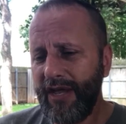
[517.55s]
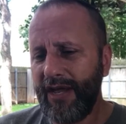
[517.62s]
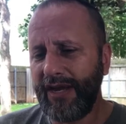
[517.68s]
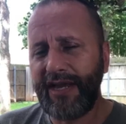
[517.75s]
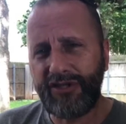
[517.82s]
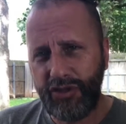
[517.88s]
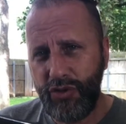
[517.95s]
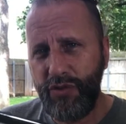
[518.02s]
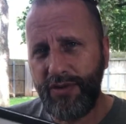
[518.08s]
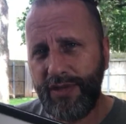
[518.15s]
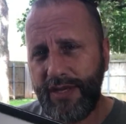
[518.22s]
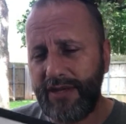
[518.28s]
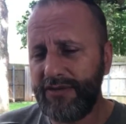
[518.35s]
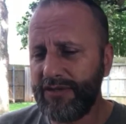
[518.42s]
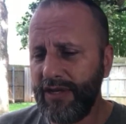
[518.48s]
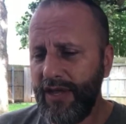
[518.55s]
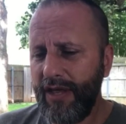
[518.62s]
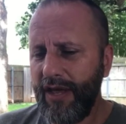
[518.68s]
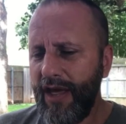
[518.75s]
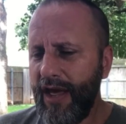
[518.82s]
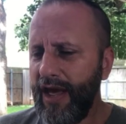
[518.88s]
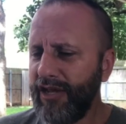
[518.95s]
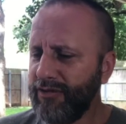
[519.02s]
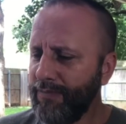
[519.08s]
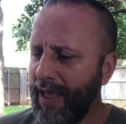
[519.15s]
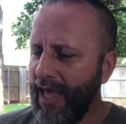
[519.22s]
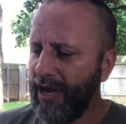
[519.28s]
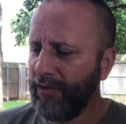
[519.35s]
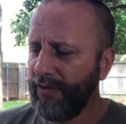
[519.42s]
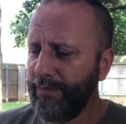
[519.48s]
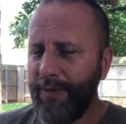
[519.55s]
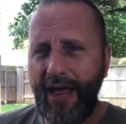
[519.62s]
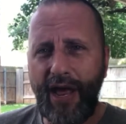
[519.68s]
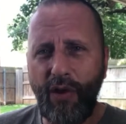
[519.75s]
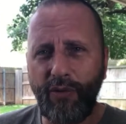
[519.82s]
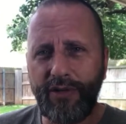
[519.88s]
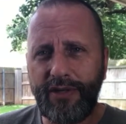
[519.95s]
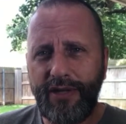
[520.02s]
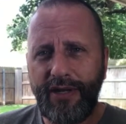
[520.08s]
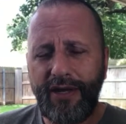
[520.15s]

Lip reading: I got two of these. It's battery powered.